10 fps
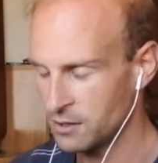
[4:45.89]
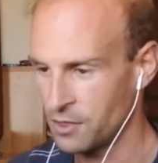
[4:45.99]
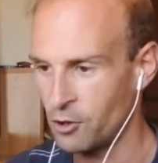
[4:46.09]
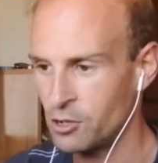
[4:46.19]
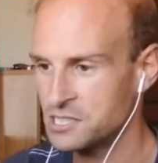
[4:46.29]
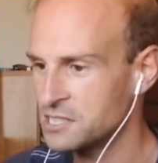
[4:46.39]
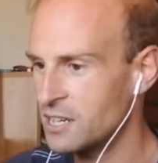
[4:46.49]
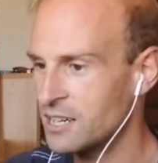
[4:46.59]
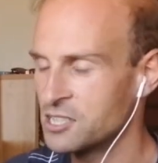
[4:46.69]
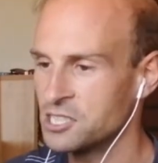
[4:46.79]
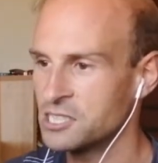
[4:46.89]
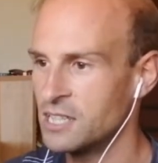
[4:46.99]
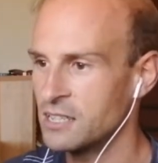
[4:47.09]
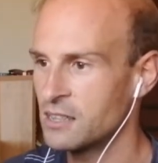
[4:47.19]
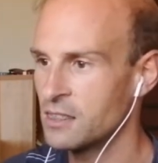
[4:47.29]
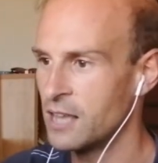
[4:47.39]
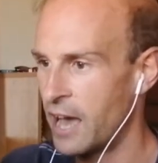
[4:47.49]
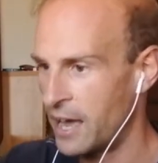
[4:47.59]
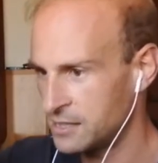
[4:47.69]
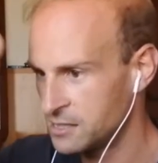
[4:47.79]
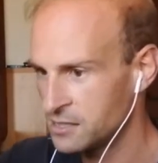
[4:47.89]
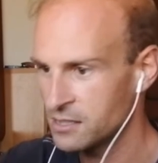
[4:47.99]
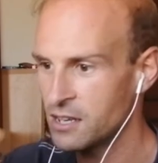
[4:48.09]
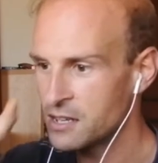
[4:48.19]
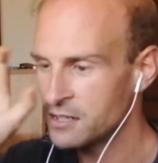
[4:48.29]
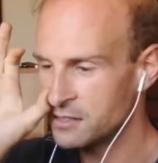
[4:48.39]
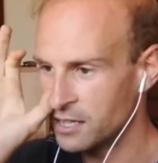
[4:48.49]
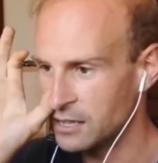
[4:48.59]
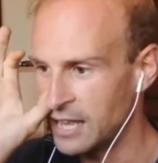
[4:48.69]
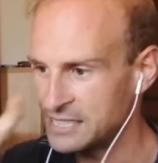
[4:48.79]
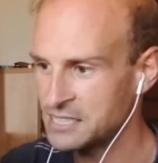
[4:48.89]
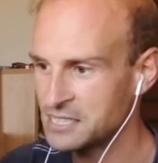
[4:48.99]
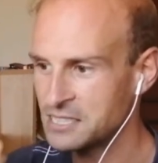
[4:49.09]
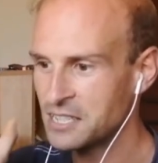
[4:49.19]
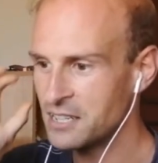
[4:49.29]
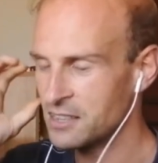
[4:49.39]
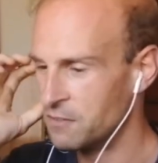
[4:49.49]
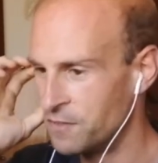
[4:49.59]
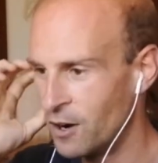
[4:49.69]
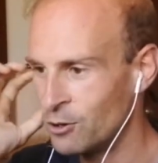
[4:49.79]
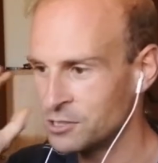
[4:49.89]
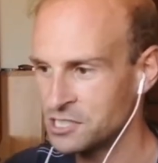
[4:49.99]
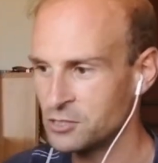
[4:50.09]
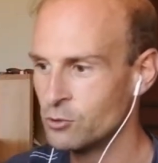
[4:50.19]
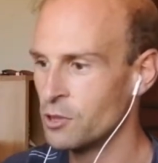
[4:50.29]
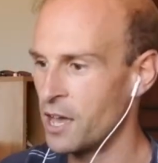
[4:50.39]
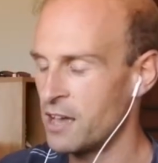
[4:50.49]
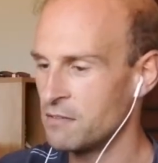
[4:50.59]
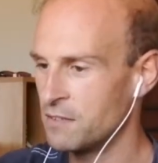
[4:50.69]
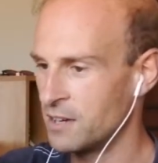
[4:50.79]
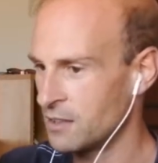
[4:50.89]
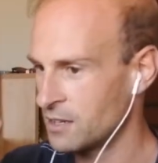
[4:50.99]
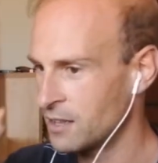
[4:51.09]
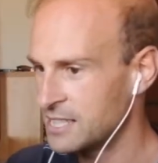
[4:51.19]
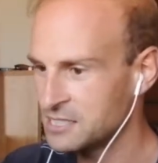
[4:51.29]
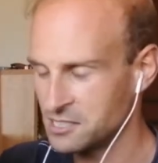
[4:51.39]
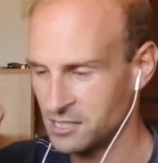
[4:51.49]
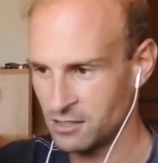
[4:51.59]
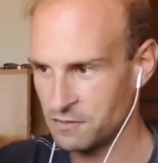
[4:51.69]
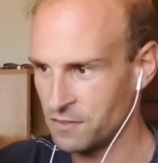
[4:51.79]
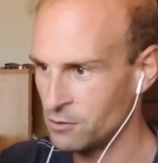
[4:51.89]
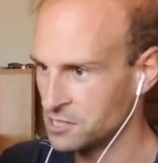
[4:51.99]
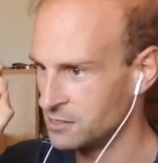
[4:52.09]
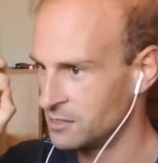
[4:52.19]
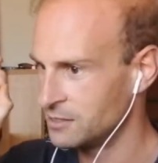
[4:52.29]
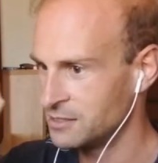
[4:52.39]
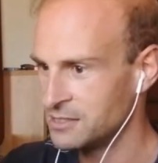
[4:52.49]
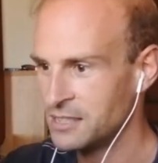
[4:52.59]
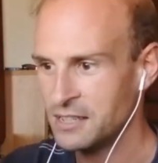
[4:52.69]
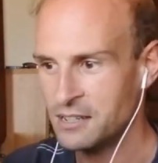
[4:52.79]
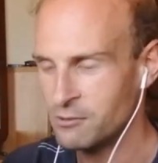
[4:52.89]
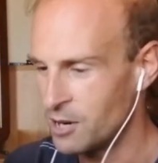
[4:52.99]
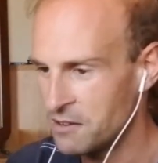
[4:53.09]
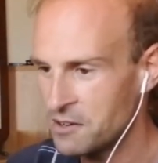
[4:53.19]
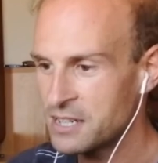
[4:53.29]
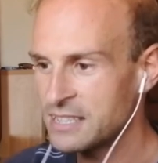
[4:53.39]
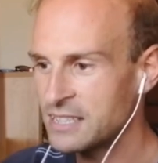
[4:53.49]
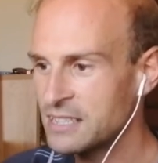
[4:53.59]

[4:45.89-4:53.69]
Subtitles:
Thoughts are just like the hats, the glasses, the phones. You could have another glasses, another phones, another whatever.